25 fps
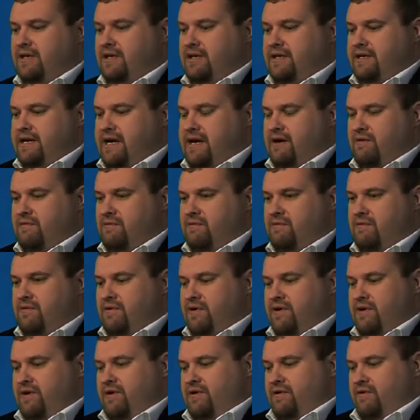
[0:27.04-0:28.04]
Now,
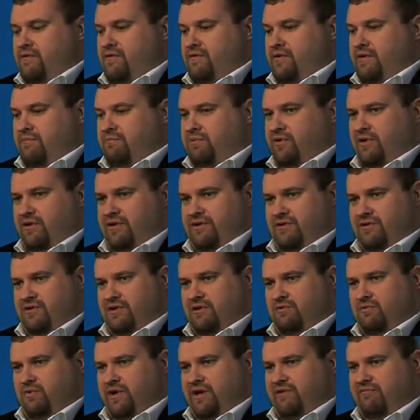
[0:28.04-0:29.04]
the products
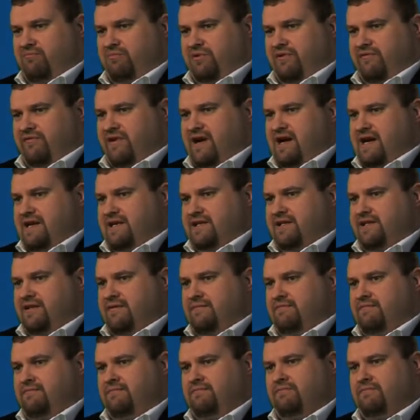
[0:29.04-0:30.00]
that we have provided